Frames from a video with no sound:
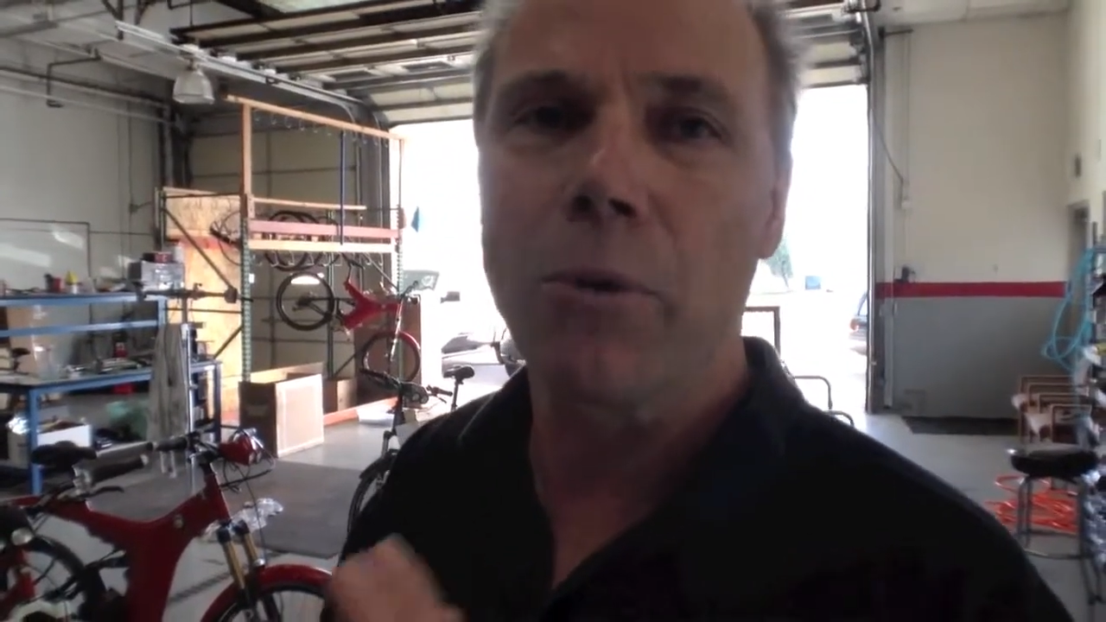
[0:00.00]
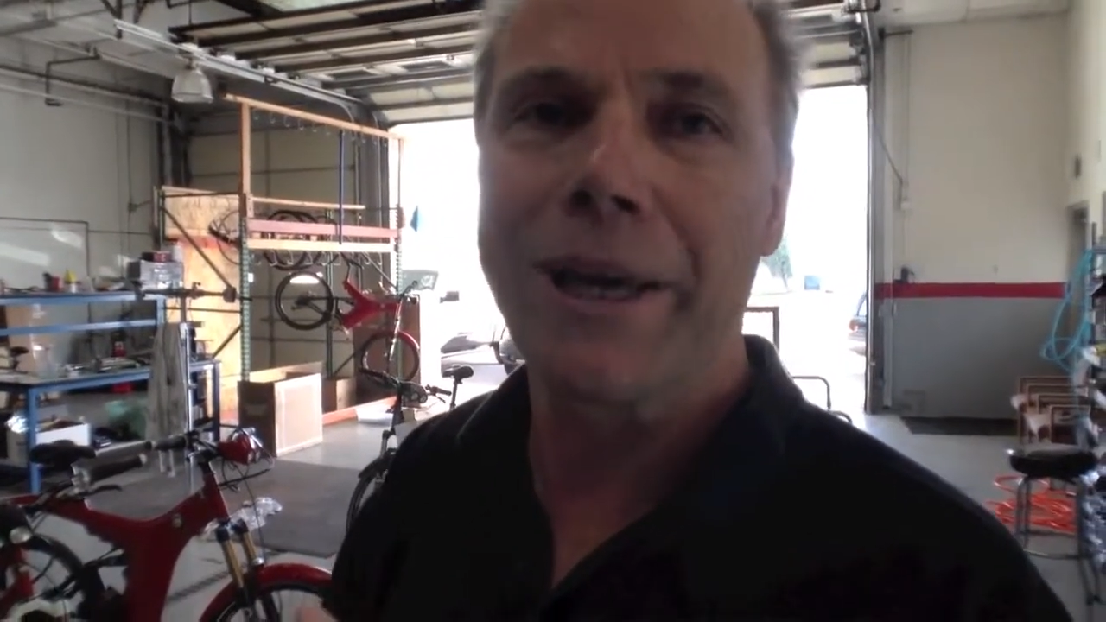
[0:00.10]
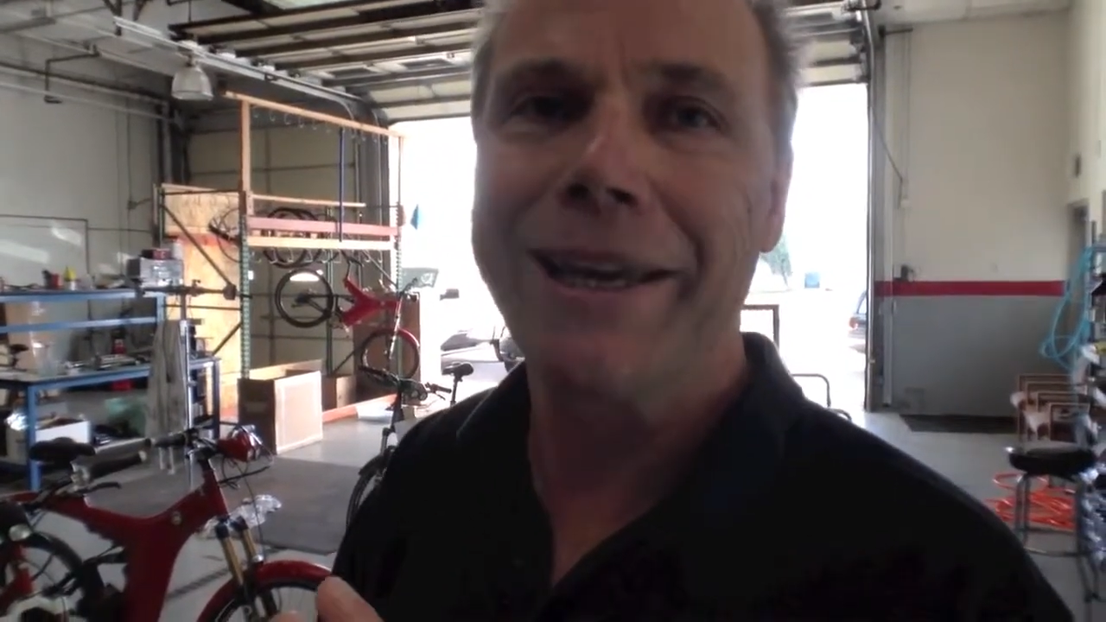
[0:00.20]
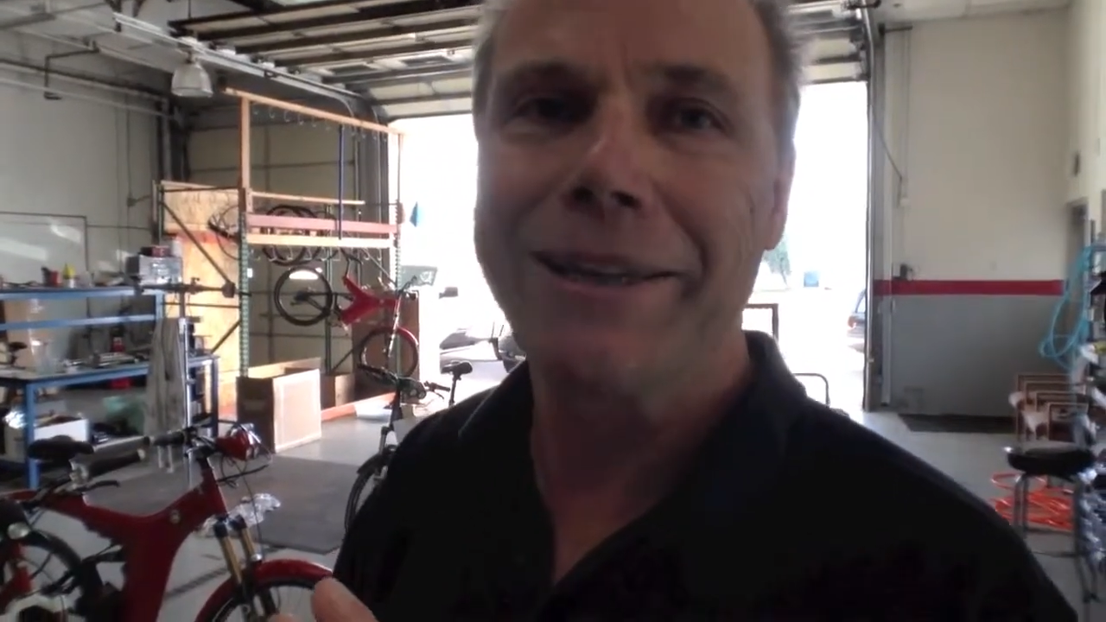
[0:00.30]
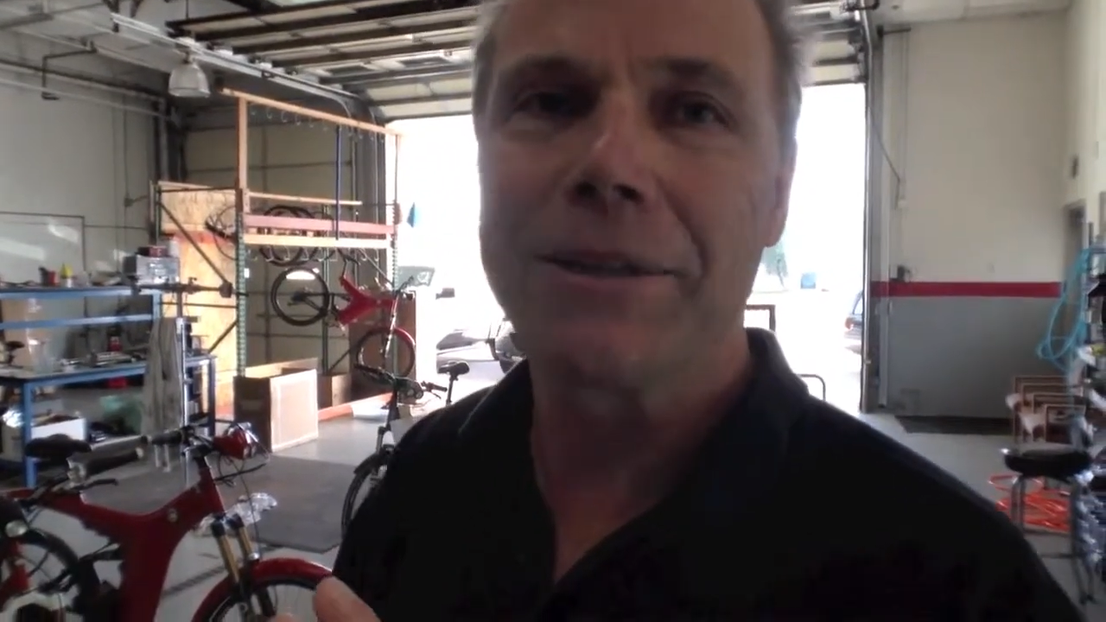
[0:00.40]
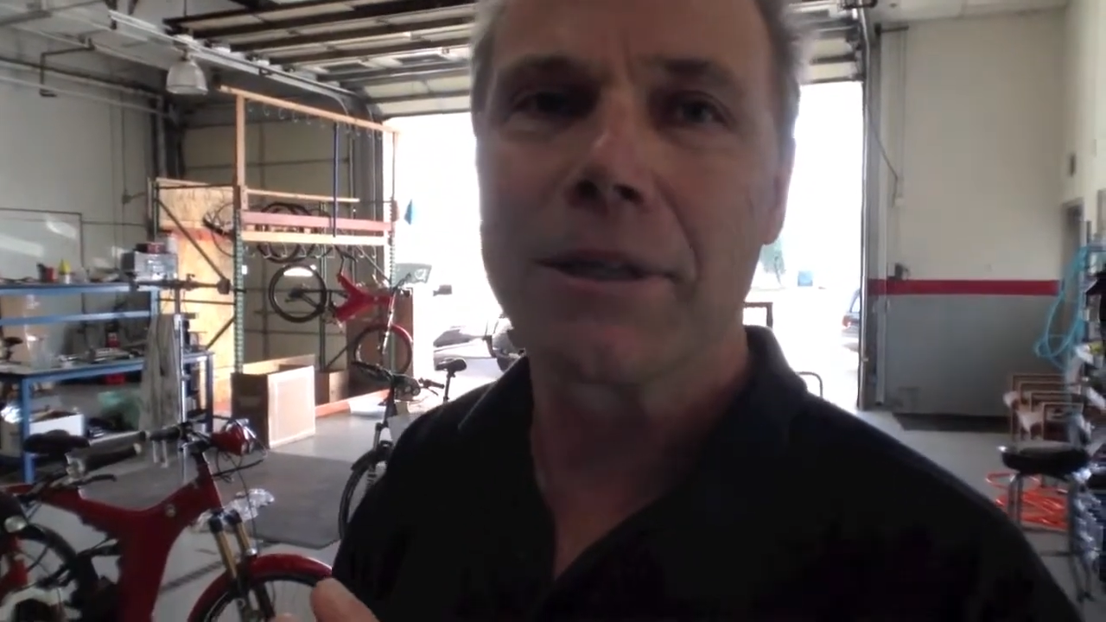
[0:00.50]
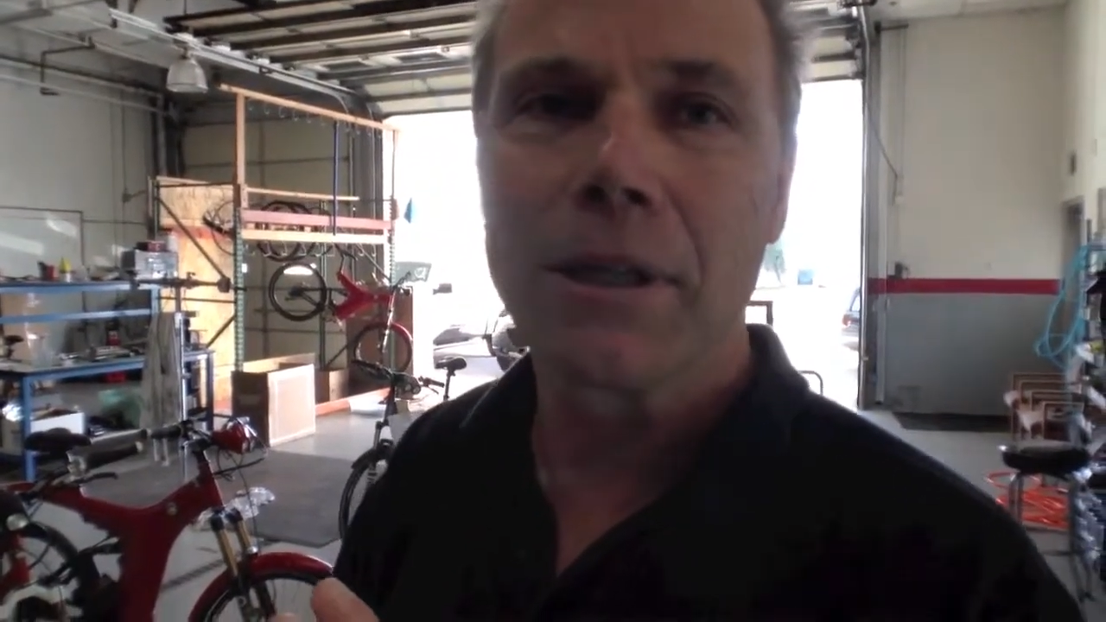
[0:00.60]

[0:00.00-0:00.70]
range.